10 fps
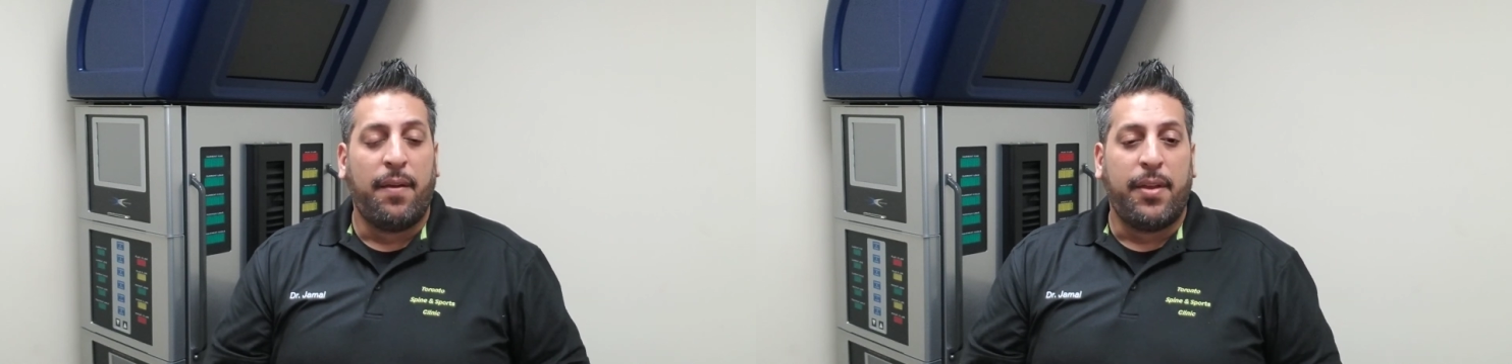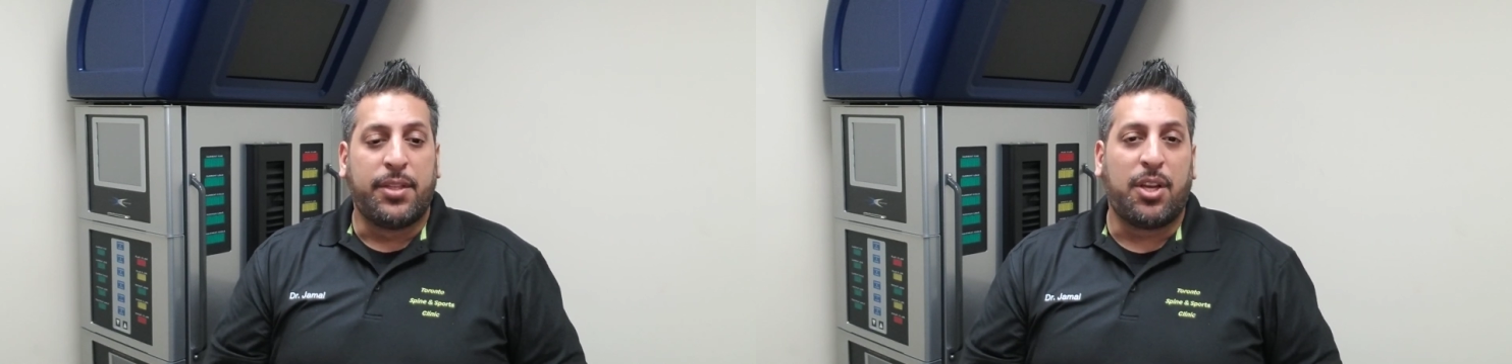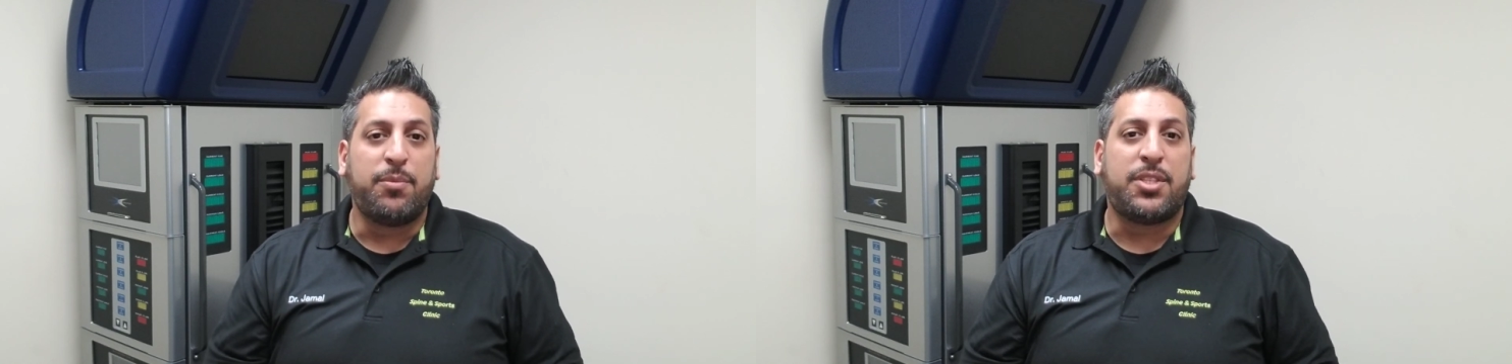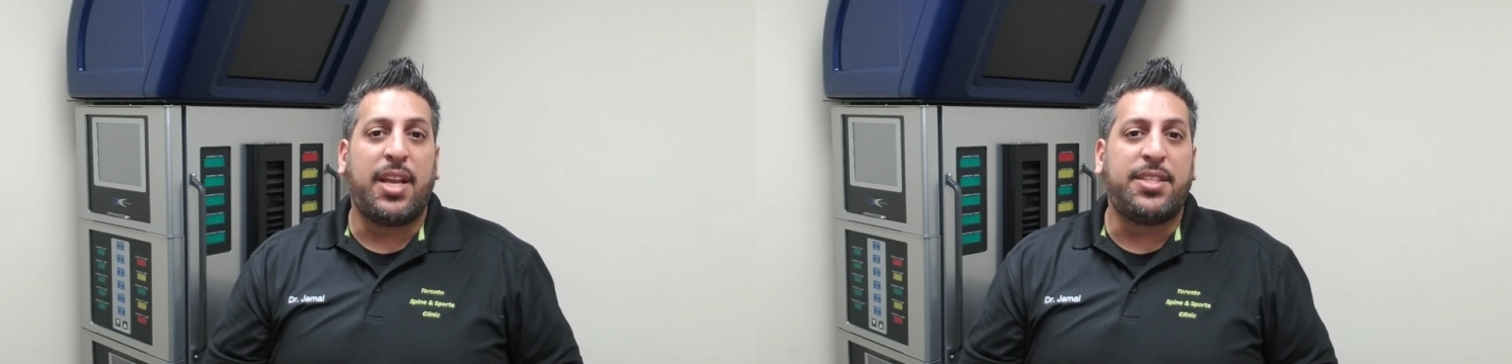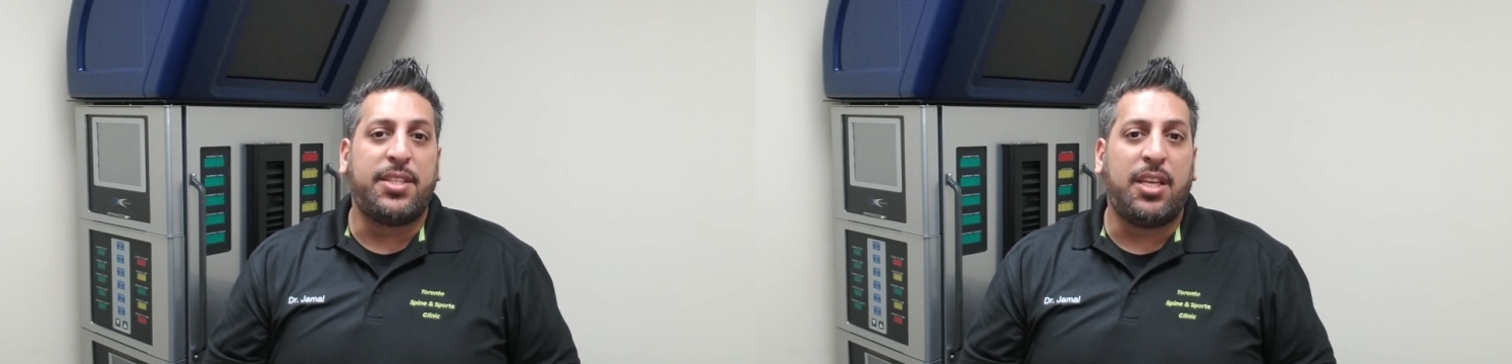In terms of
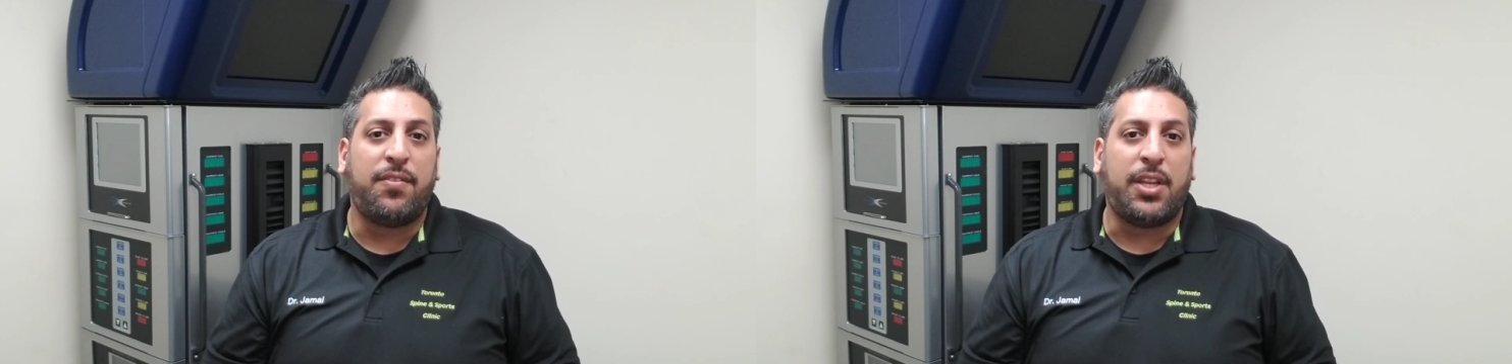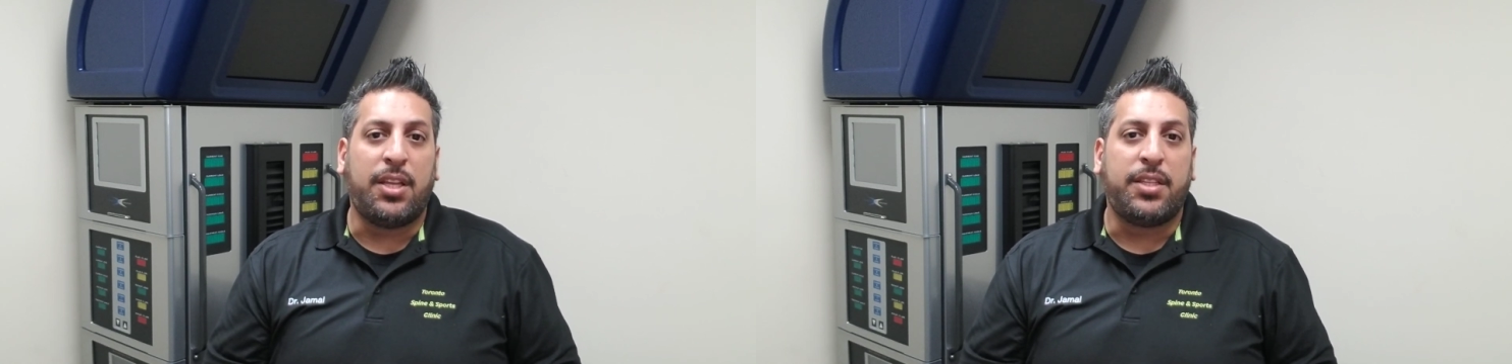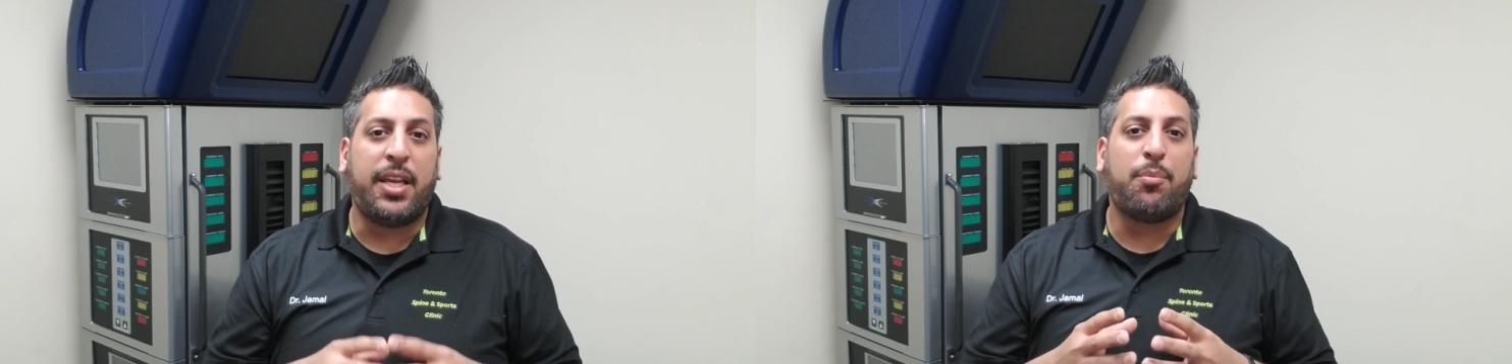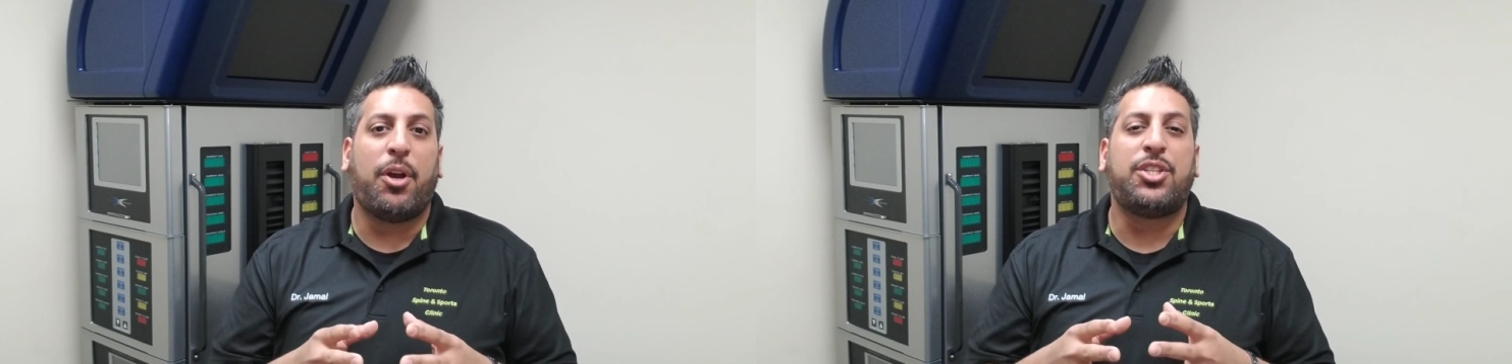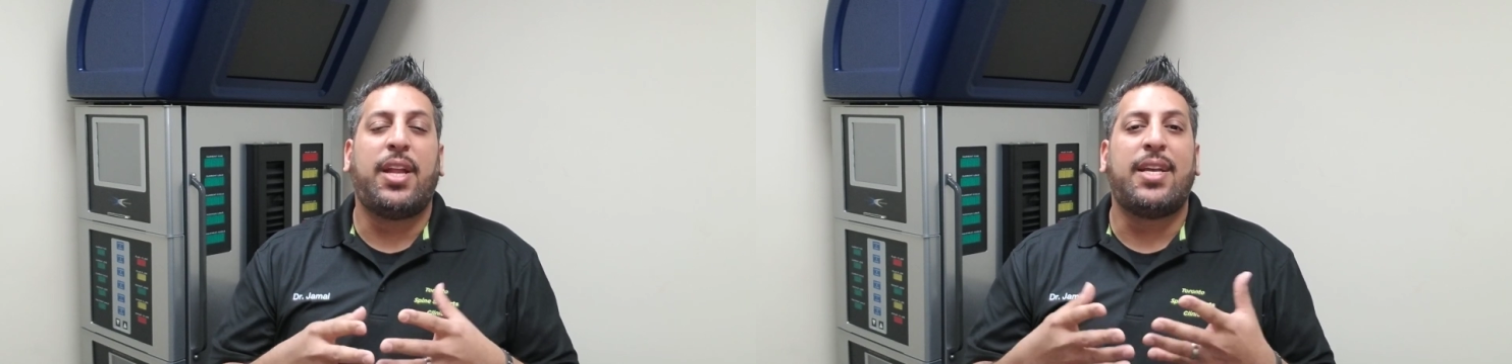sensitivity,
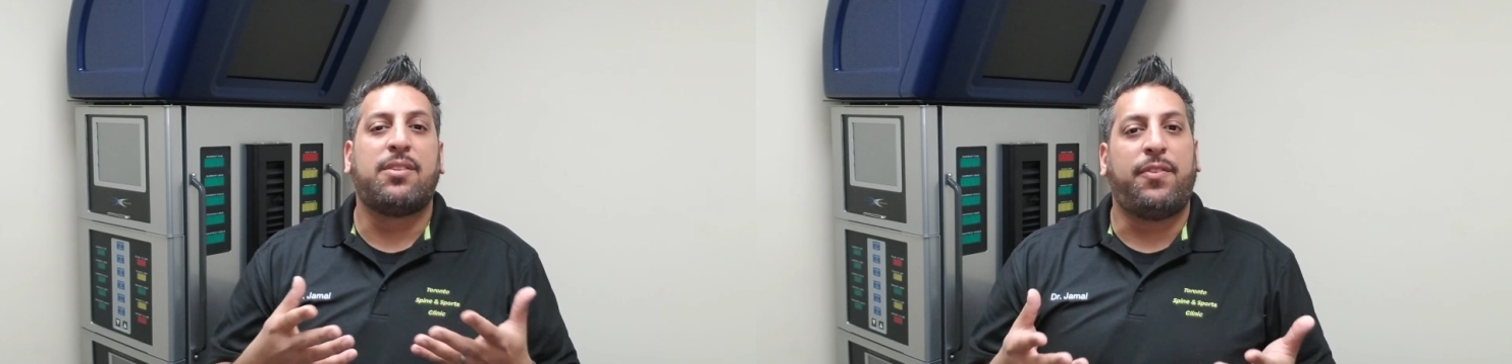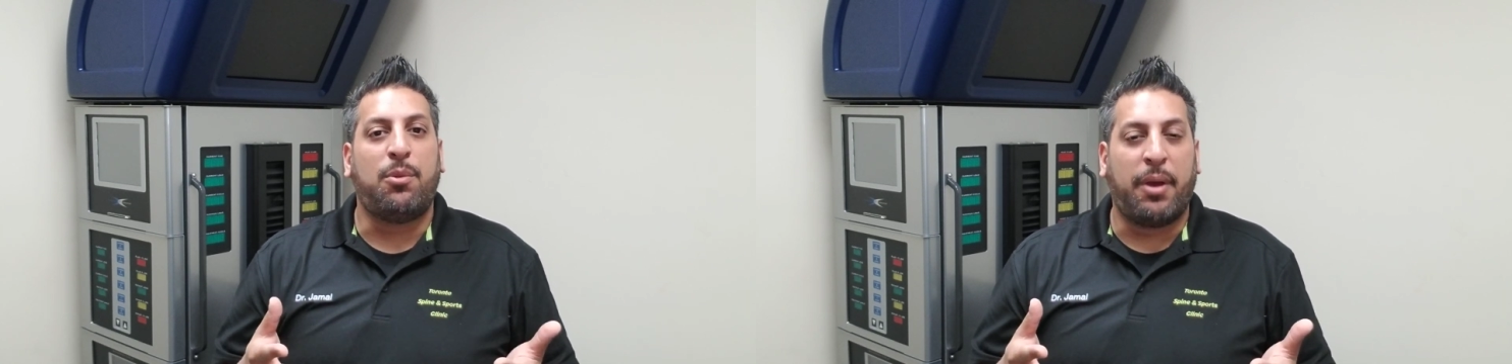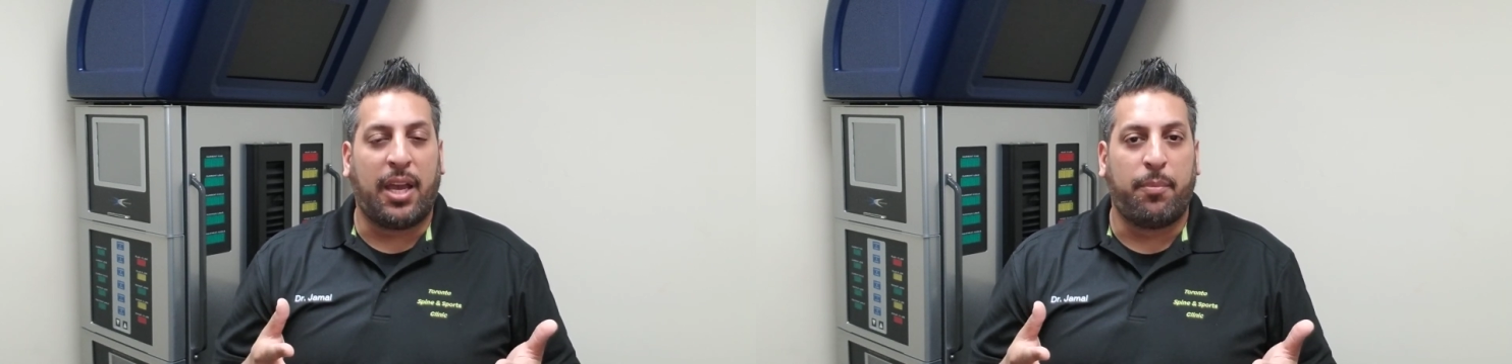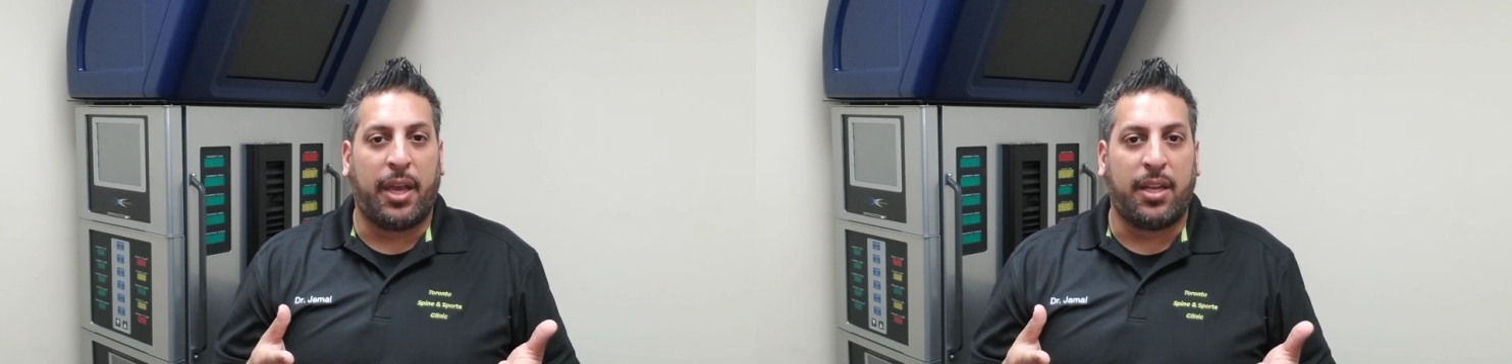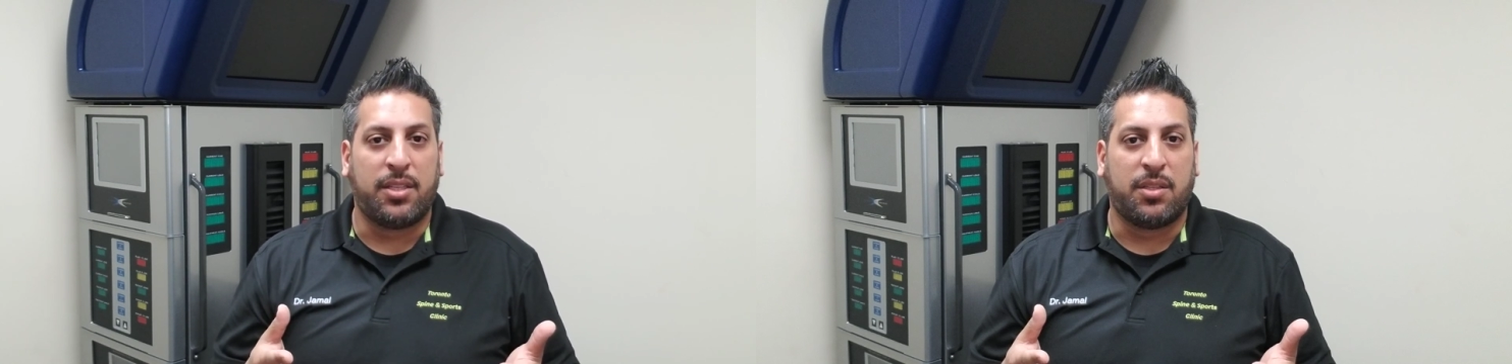decompression has a feedback
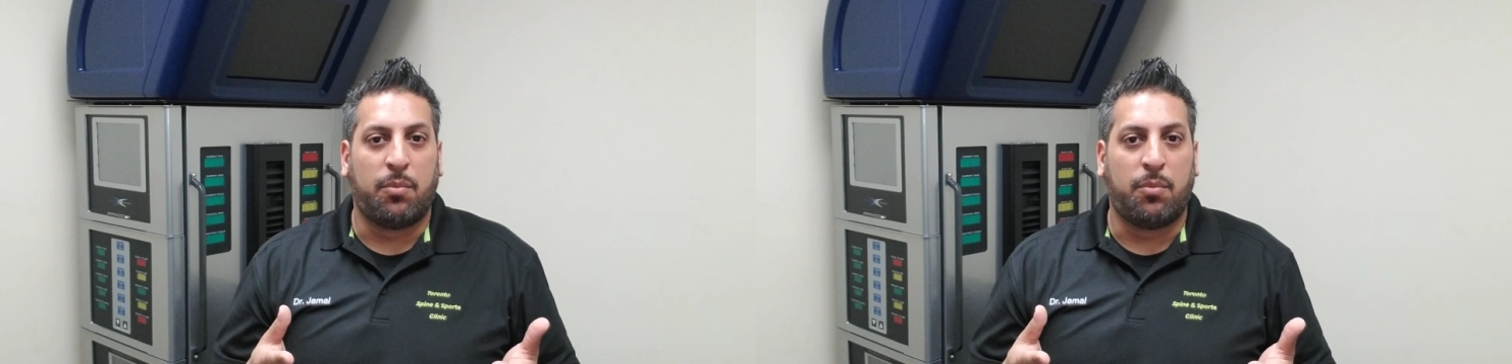mechanism